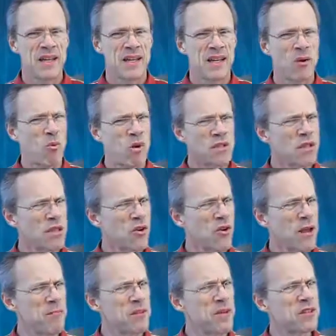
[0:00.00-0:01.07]
It wasn't a
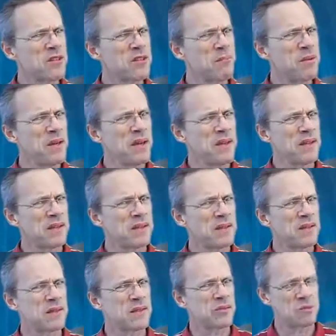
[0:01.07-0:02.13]
great place to be.
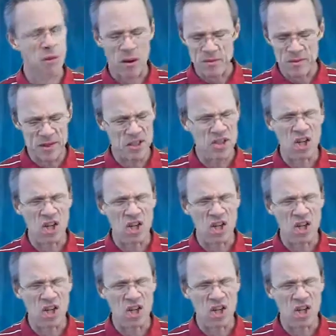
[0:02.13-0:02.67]
It was probably